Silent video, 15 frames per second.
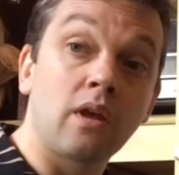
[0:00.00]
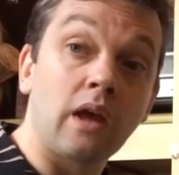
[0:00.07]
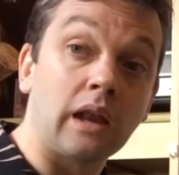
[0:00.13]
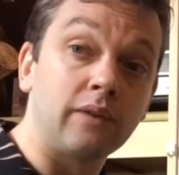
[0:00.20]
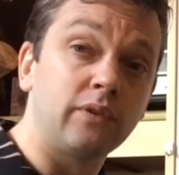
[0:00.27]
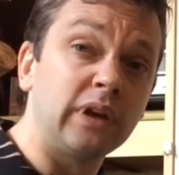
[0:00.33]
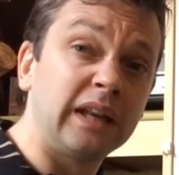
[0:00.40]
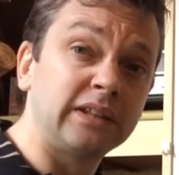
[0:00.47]
And
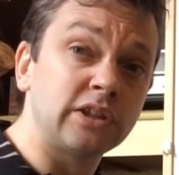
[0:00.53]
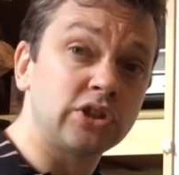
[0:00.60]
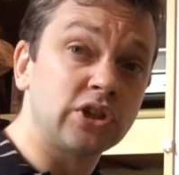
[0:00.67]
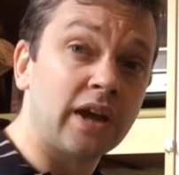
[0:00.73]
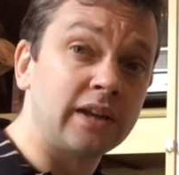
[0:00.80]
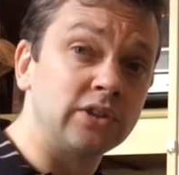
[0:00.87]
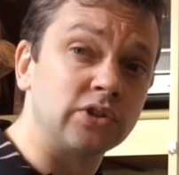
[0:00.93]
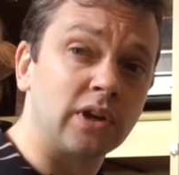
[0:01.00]
if you need to
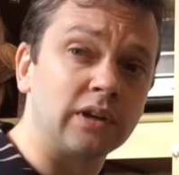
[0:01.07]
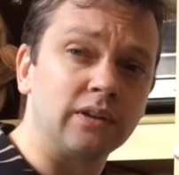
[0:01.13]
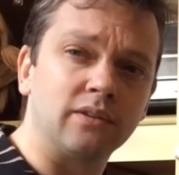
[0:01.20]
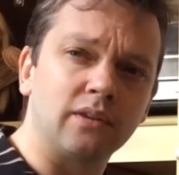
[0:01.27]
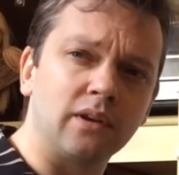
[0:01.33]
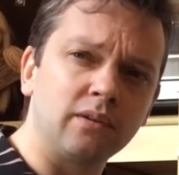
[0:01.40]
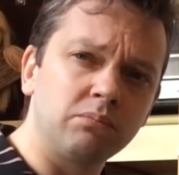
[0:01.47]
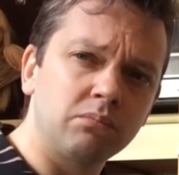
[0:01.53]
change
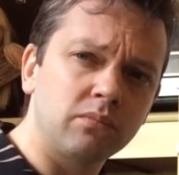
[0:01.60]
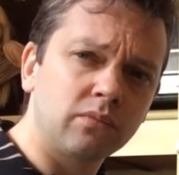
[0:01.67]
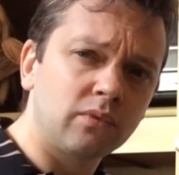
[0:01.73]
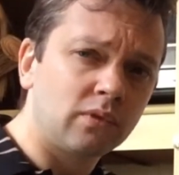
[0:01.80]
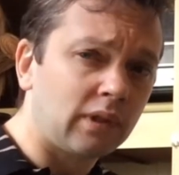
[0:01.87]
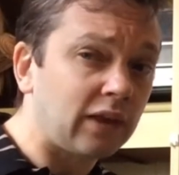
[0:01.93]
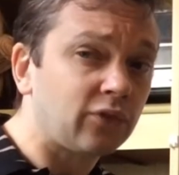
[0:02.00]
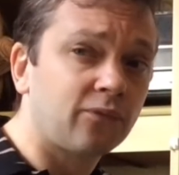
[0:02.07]
anything,
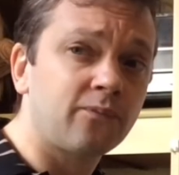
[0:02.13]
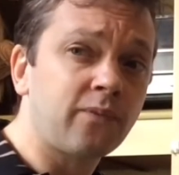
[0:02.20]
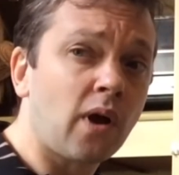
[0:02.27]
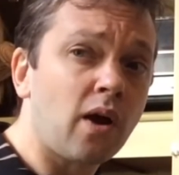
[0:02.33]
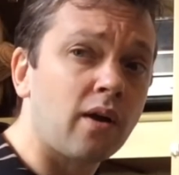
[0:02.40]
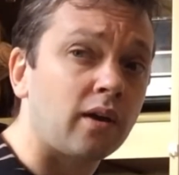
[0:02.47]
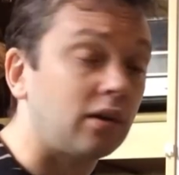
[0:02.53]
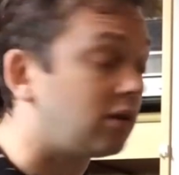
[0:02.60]
that's
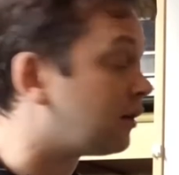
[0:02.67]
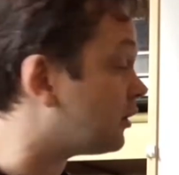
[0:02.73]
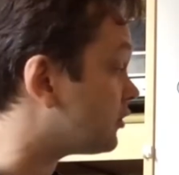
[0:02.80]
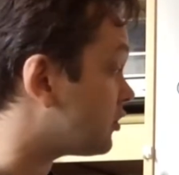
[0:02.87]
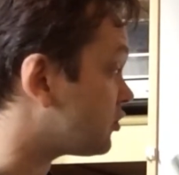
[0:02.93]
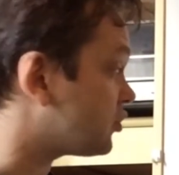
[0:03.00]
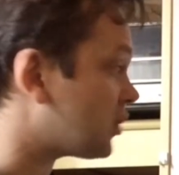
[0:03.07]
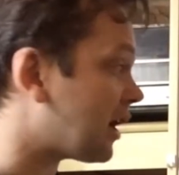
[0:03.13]
fine.
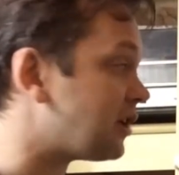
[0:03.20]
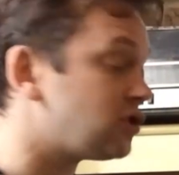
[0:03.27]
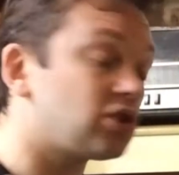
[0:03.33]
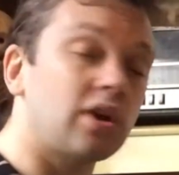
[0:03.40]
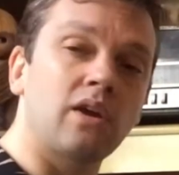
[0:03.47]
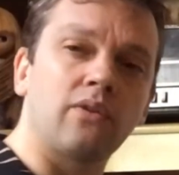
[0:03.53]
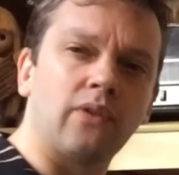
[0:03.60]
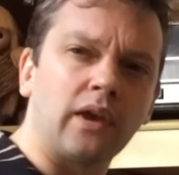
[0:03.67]
Just change
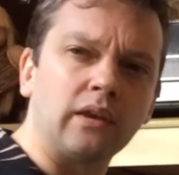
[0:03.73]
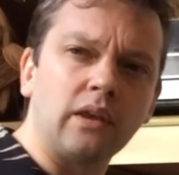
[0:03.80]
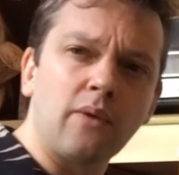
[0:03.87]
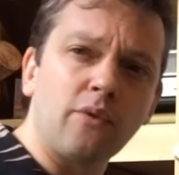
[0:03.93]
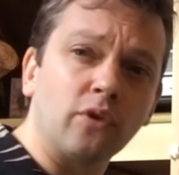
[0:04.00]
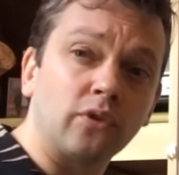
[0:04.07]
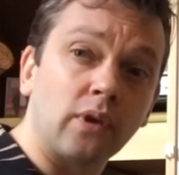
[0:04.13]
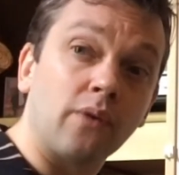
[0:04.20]
it and then give
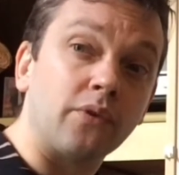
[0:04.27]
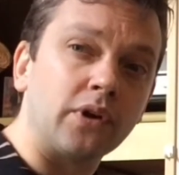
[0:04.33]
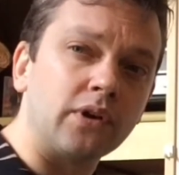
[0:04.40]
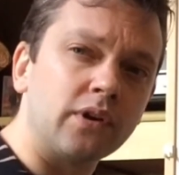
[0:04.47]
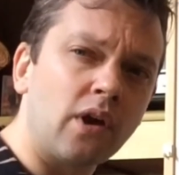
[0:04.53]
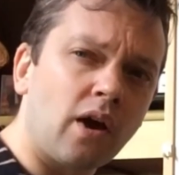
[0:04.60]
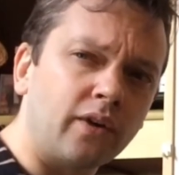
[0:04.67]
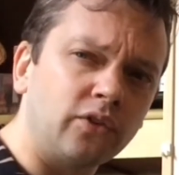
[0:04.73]
yourself a
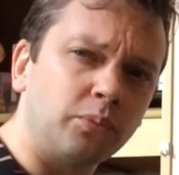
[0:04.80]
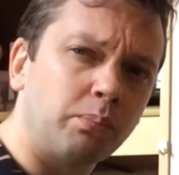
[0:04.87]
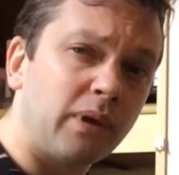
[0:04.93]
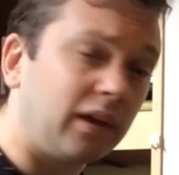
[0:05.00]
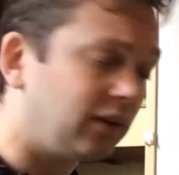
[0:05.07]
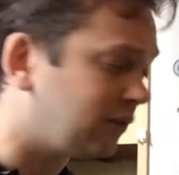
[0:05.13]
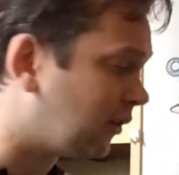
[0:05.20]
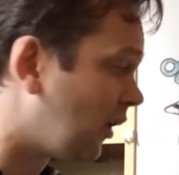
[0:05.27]
nice
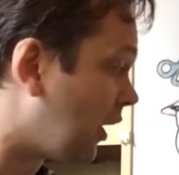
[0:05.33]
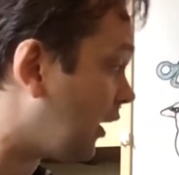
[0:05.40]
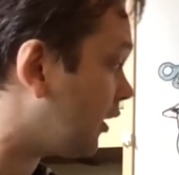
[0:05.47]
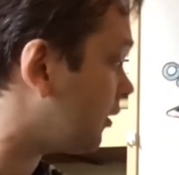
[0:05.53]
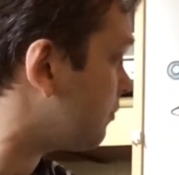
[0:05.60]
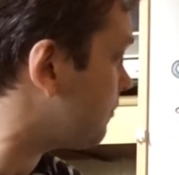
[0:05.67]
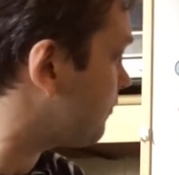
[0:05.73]
big tick.